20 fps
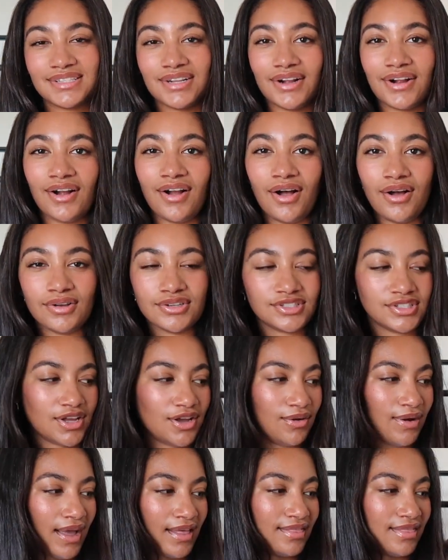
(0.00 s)
They're
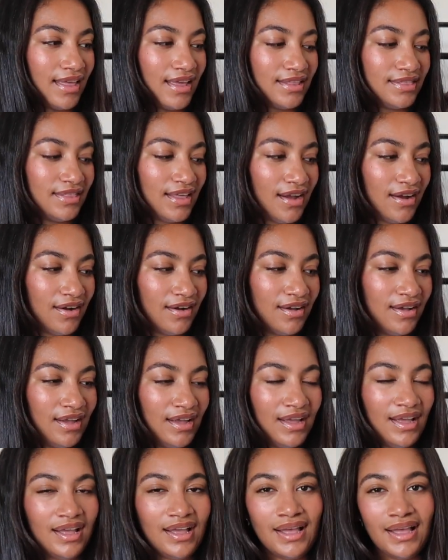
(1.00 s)
also, I think they're
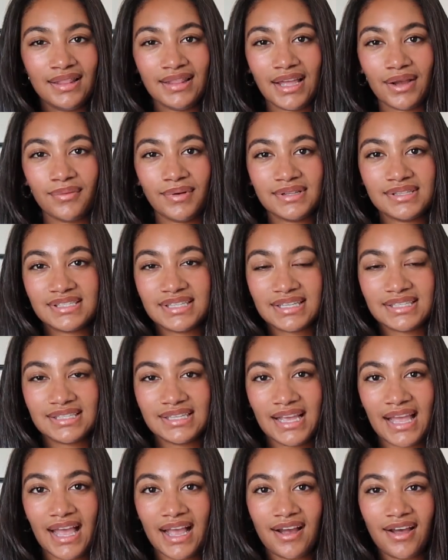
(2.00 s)
like 168.